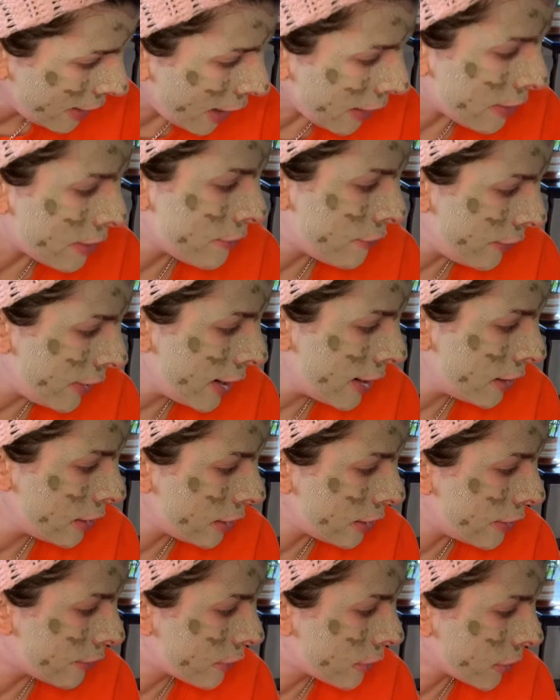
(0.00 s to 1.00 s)
And then
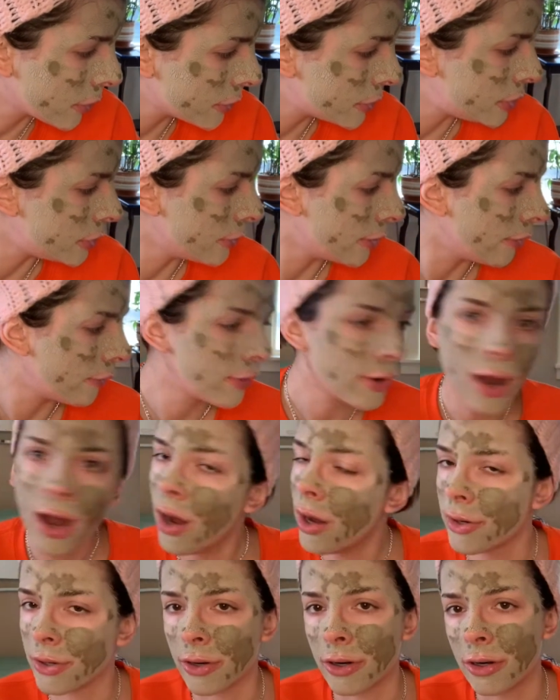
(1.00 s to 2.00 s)
finally, of course, you have
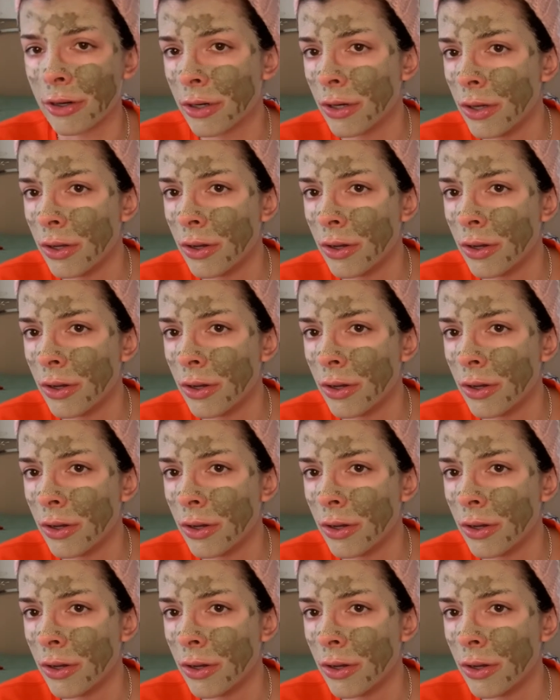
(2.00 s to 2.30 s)
Connor.